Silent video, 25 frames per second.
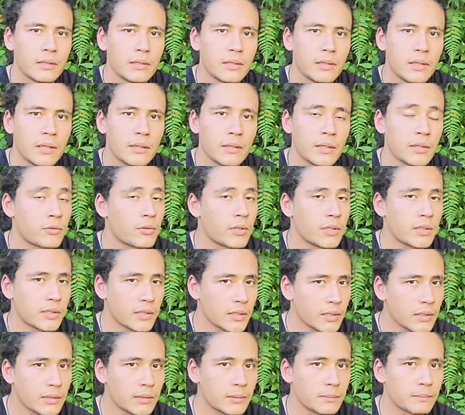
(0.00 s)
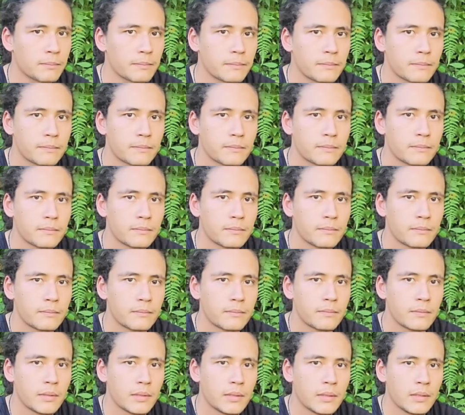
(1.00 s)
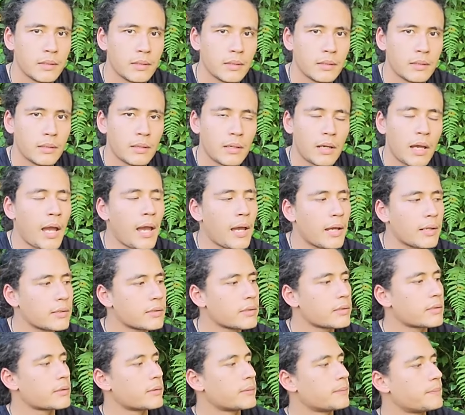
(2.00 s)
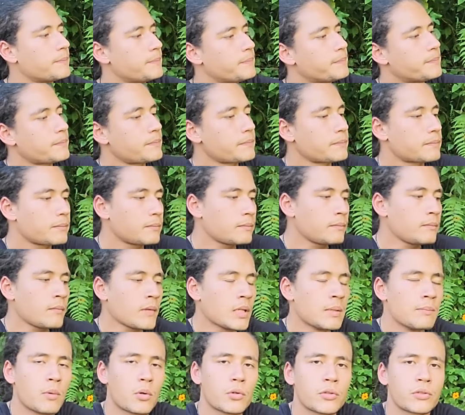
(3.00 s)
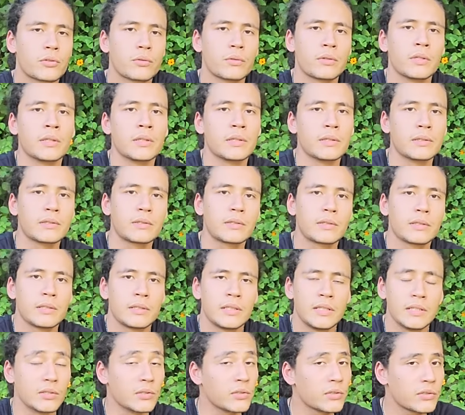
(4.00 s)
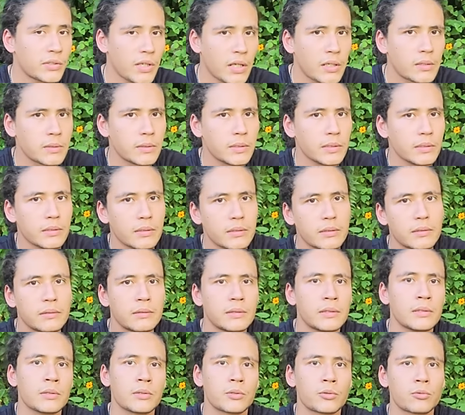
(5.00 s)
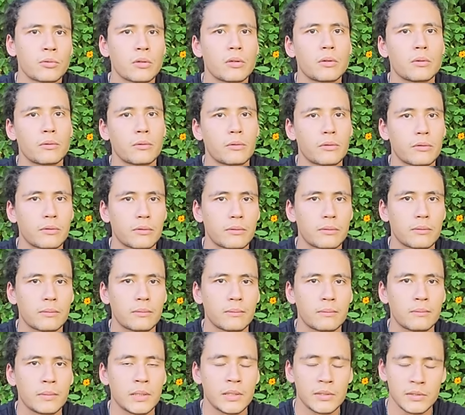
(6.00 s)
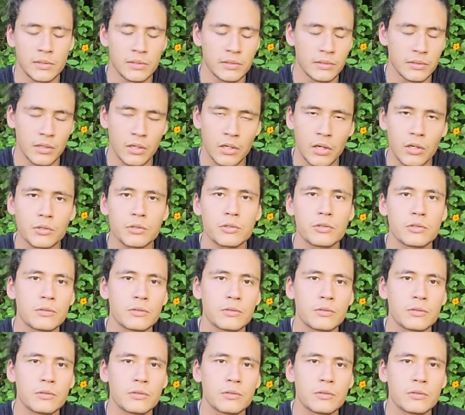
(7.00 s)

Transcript: and they try to kill him. And, more so than this, he is stunted in his growth, because he is a conscious